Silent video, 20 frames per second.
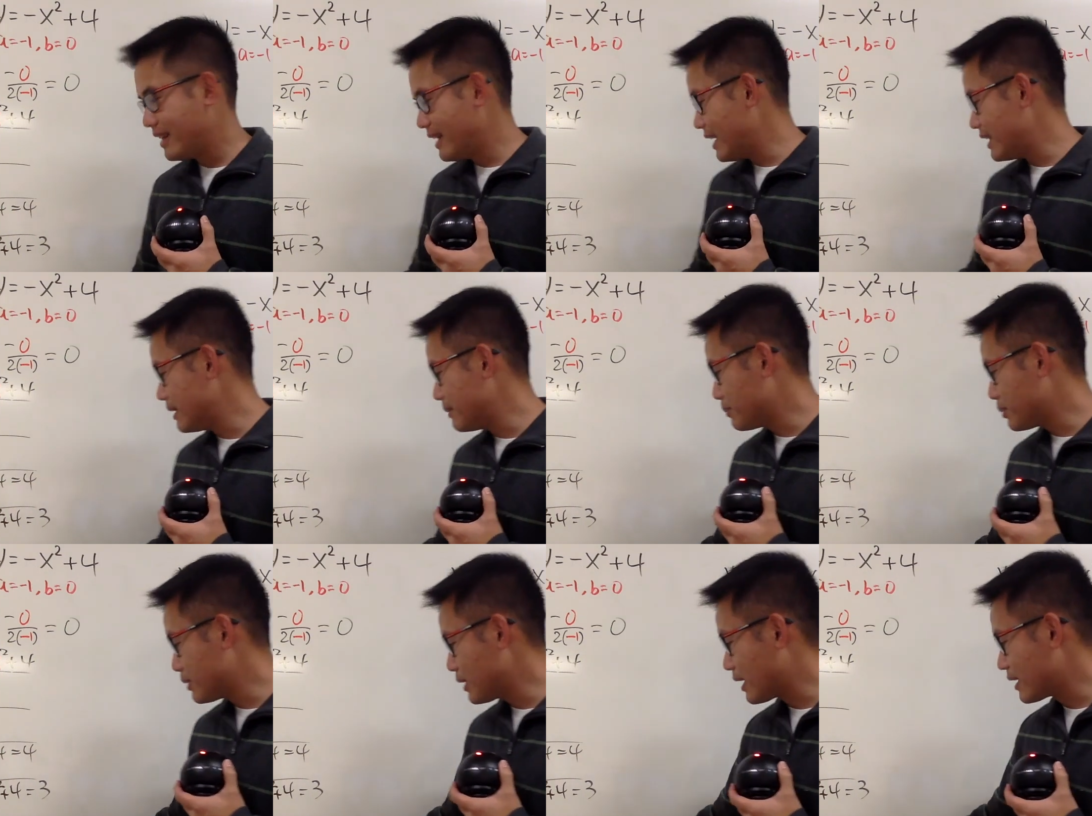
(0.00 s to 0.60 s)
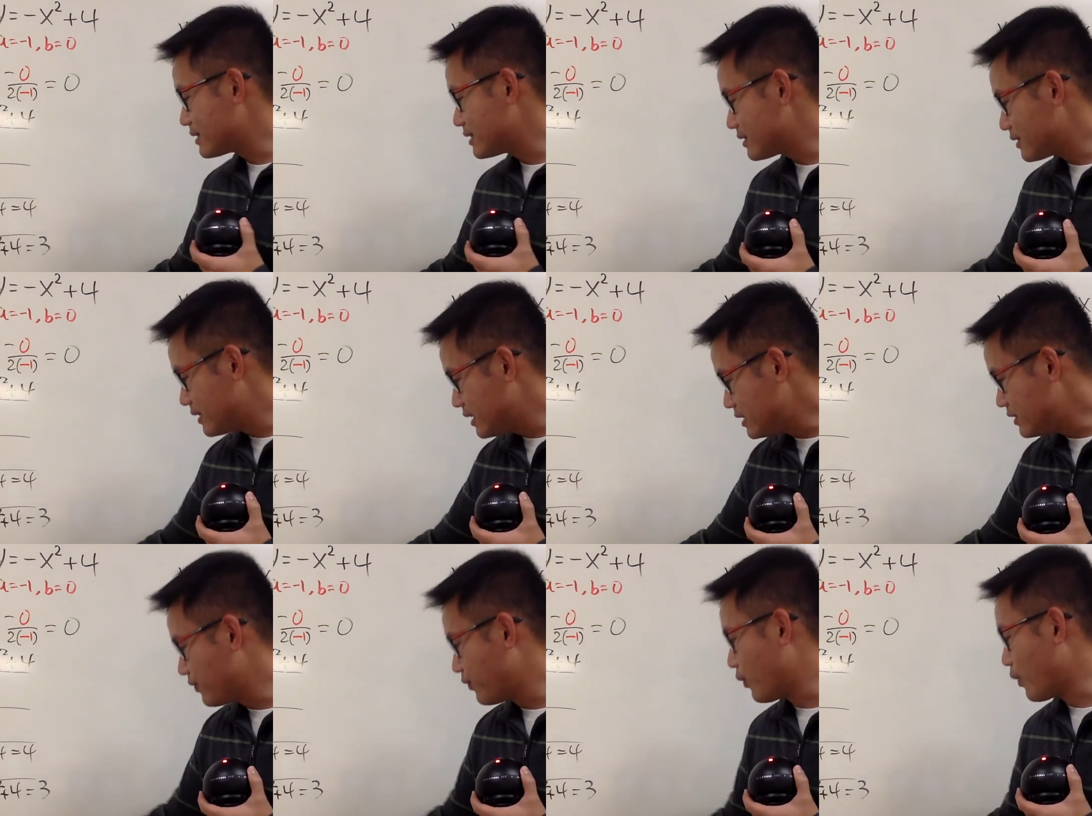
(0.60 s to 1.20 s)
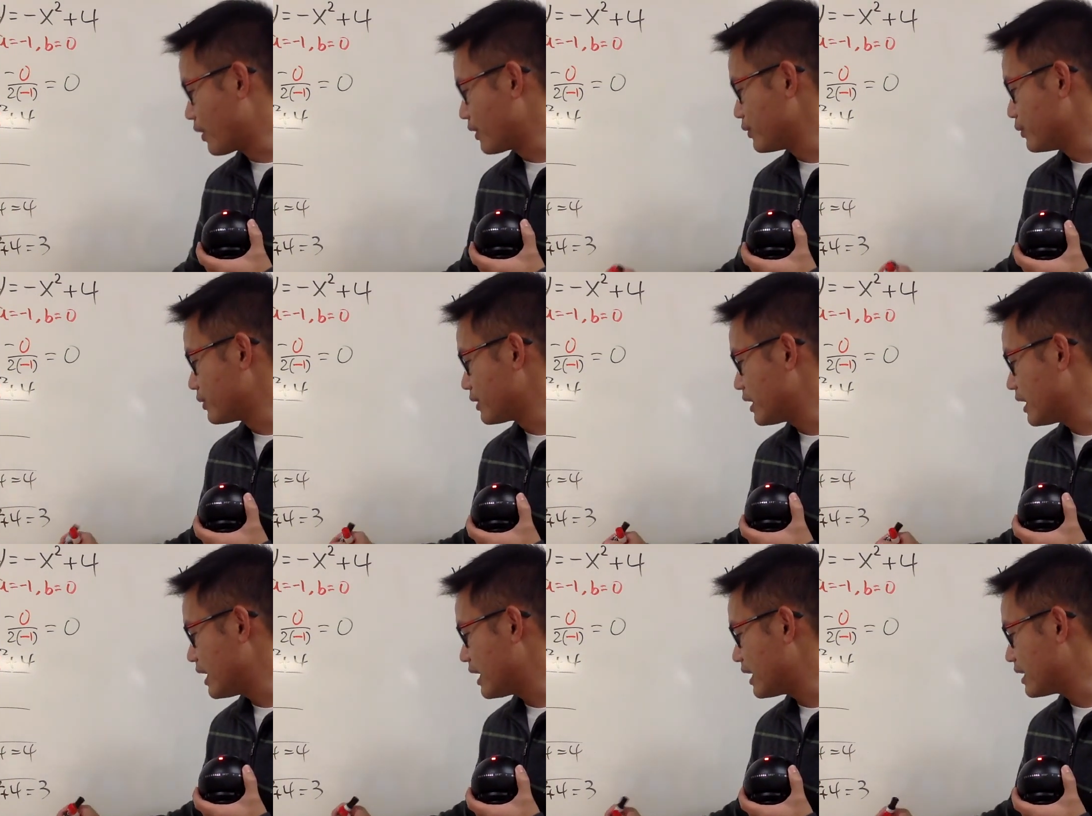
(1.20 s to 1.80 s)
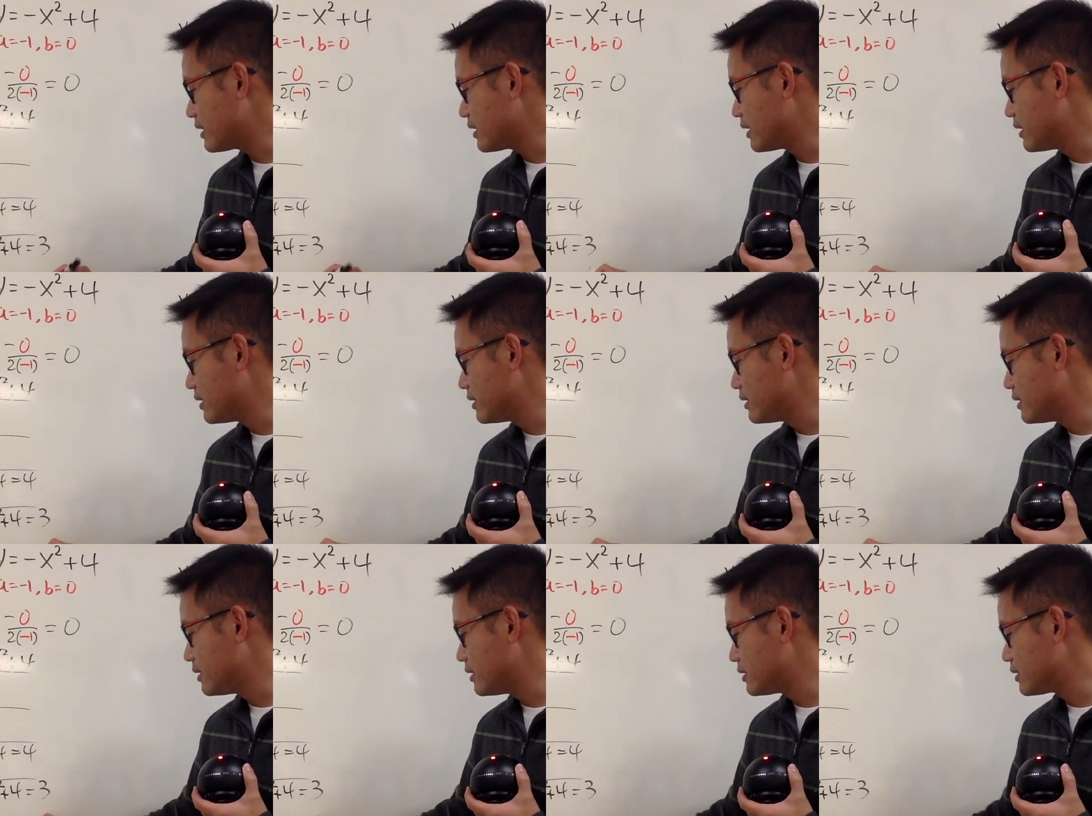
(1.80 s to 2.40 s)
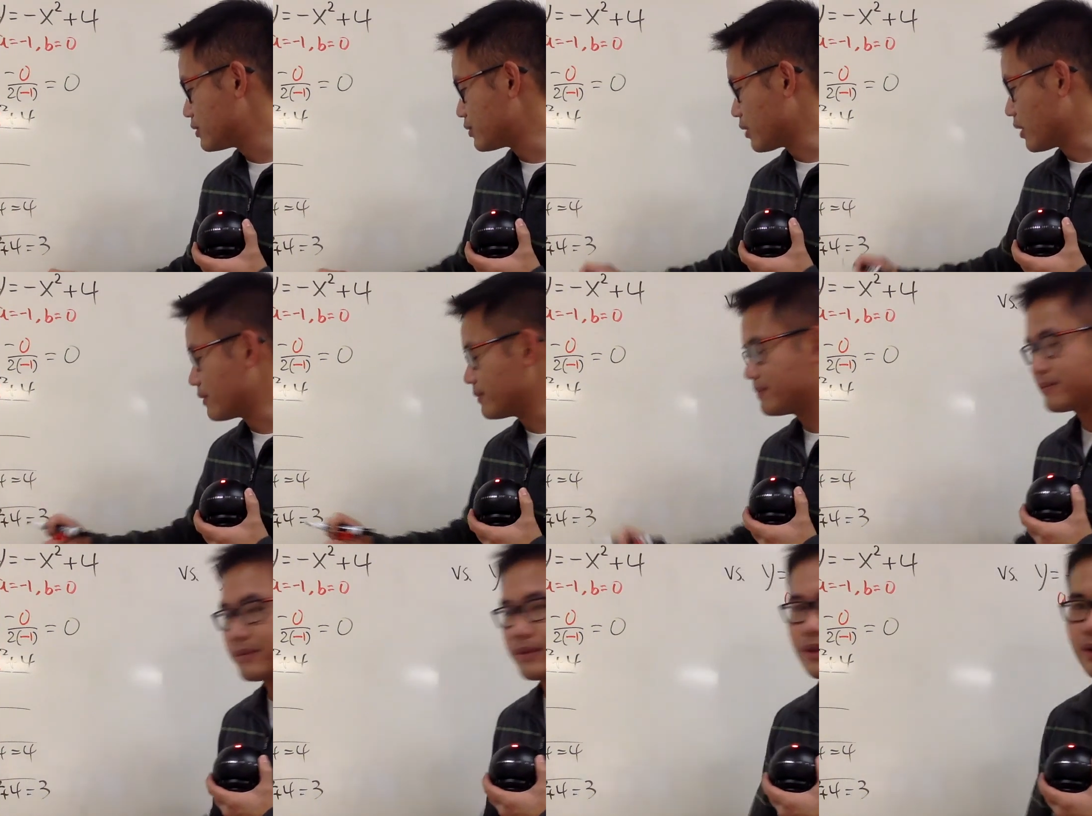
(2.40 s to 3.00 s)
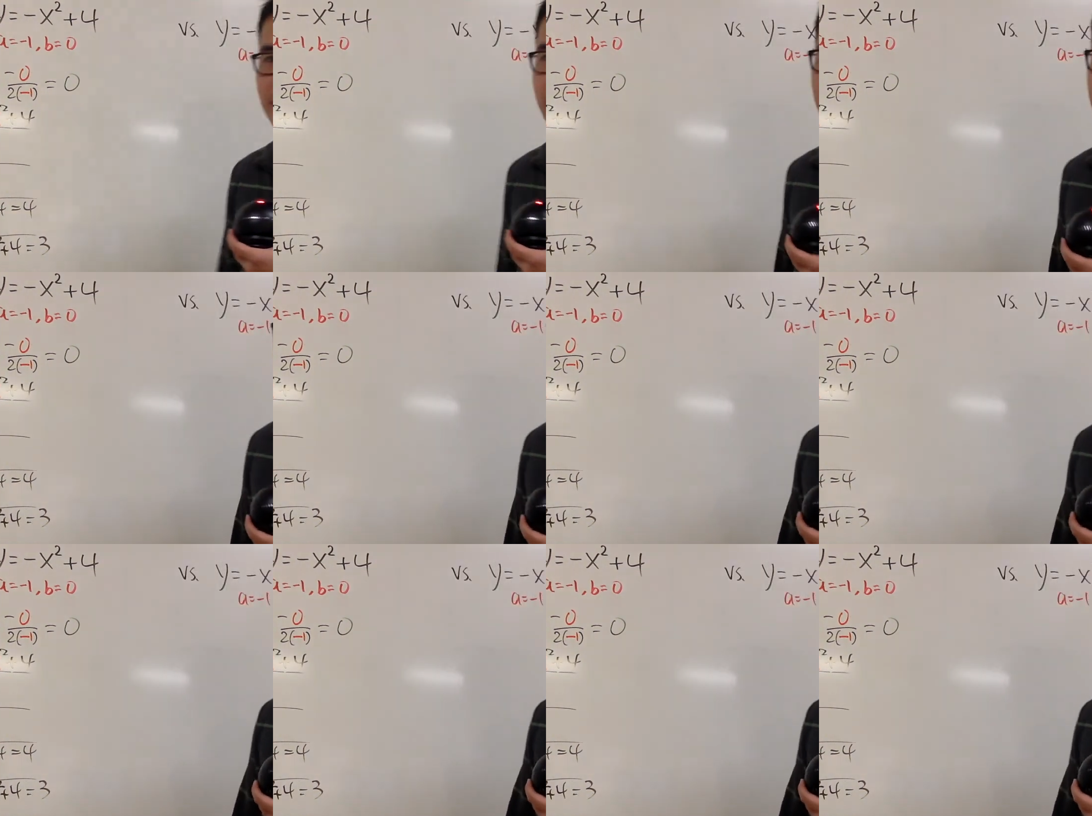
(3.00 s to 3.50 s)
And then plus this 4, you get 0. Okay?